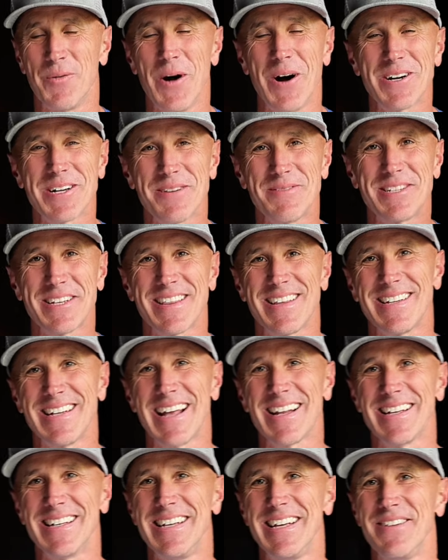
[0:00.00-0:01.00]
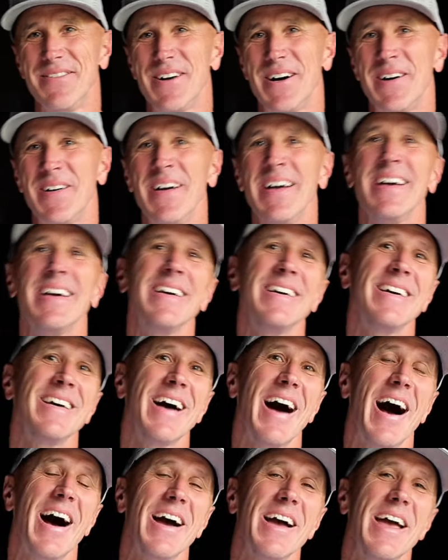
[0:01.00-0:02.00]
Welcome to the Daily Devo.
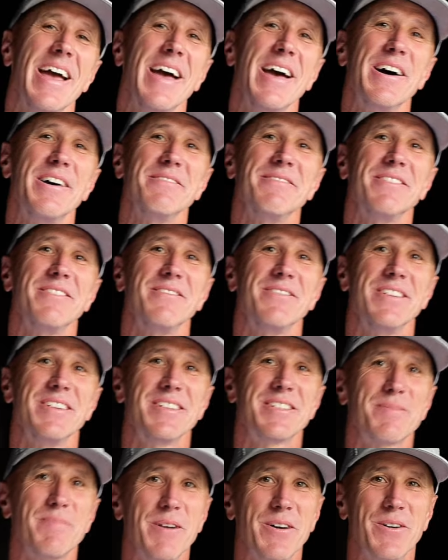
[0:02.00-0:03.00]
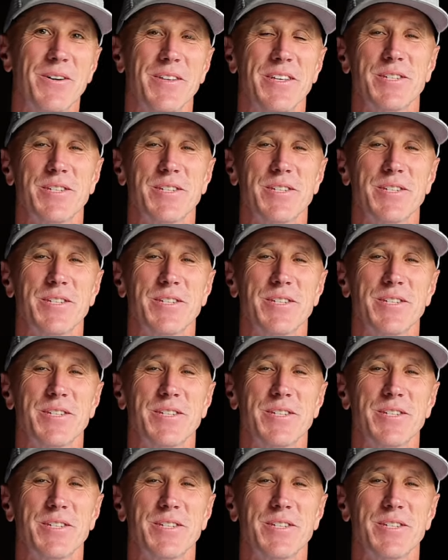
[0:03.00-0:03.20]
I am Vince Miller.